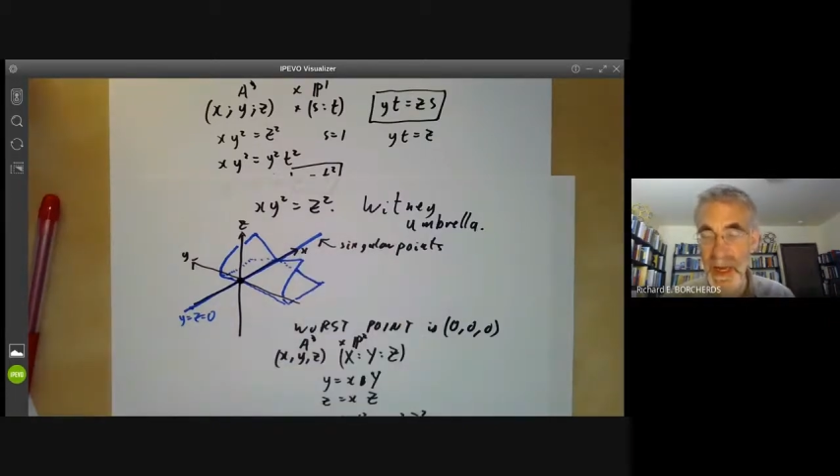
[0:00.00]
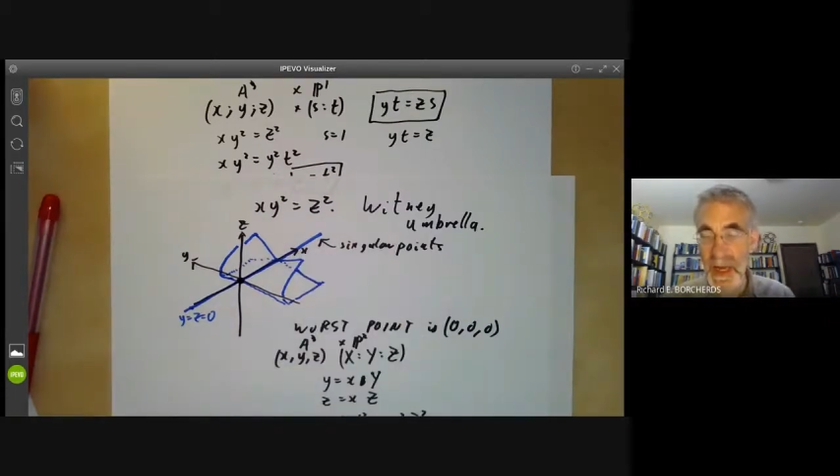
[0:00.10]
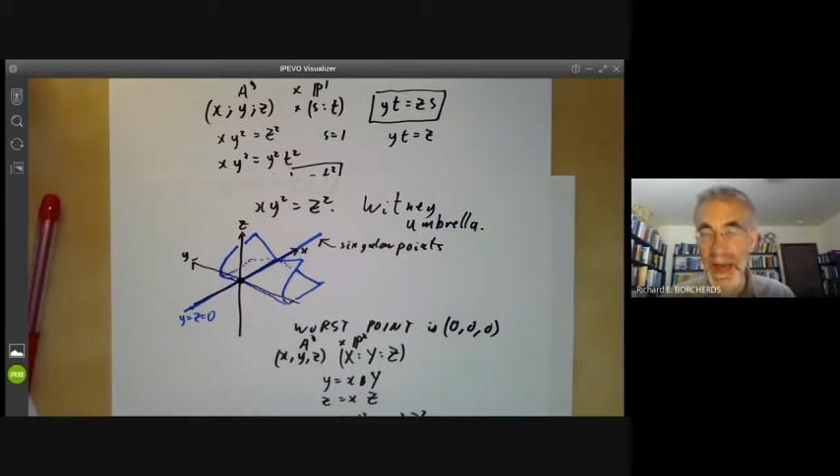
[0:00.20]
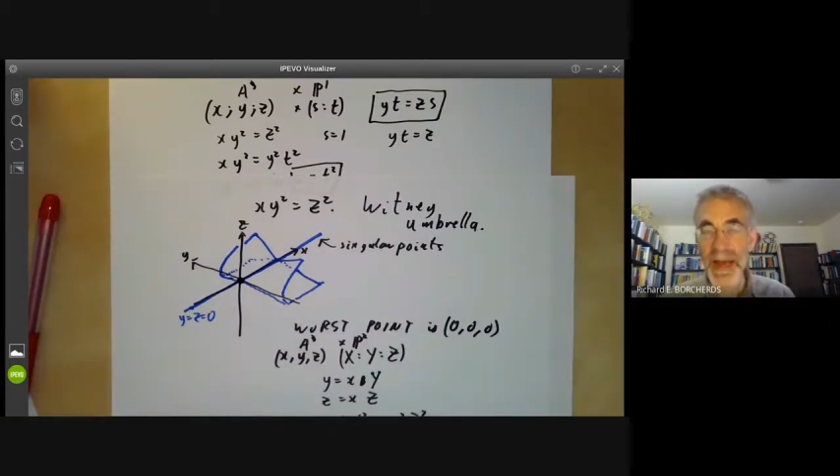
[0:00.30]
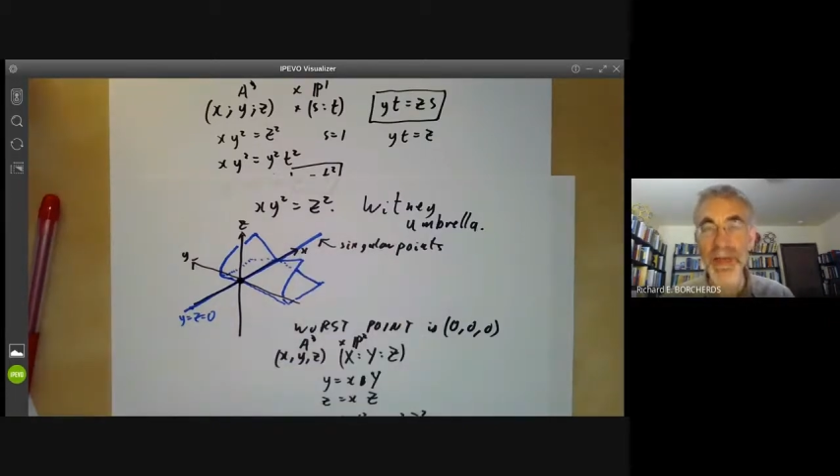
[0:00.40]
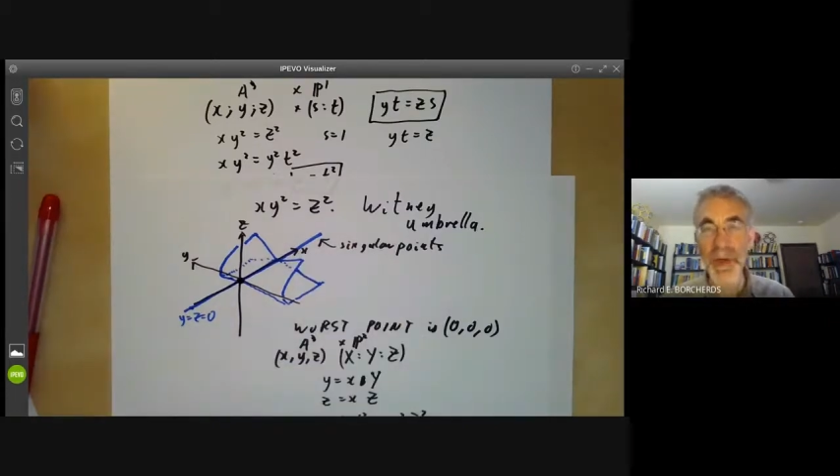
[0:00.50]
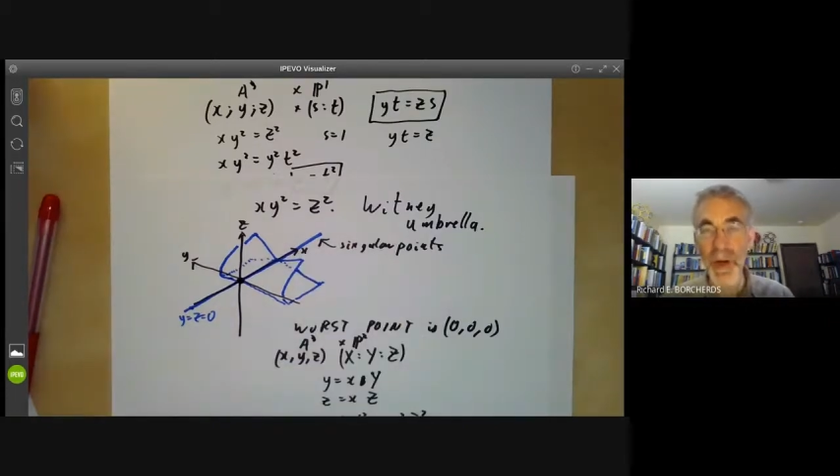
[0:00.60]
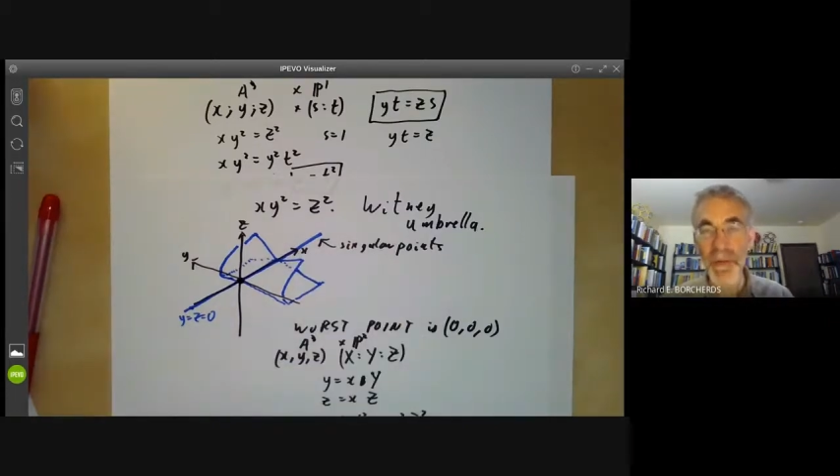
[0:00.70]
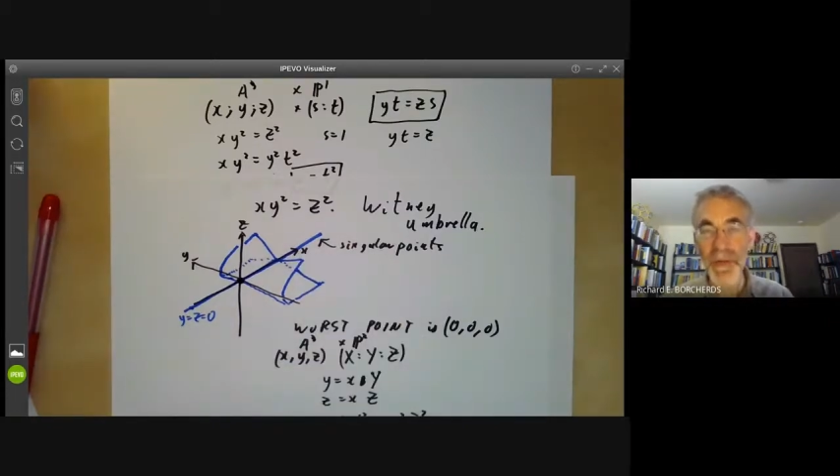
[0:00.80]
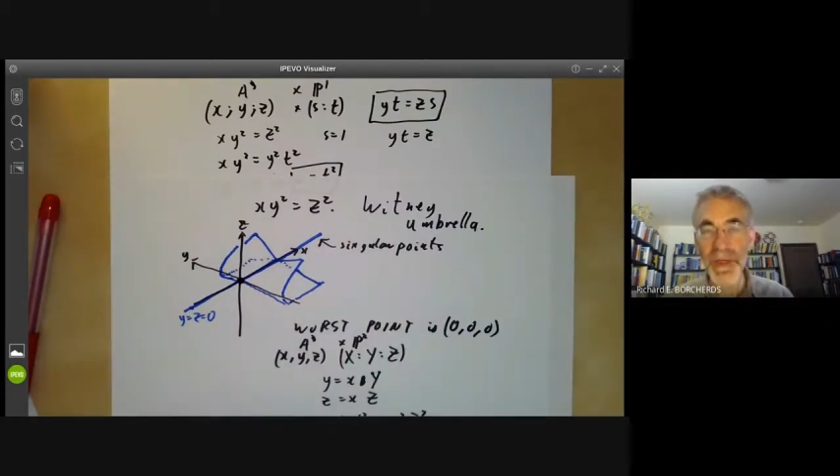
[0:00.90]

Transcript: And an obvious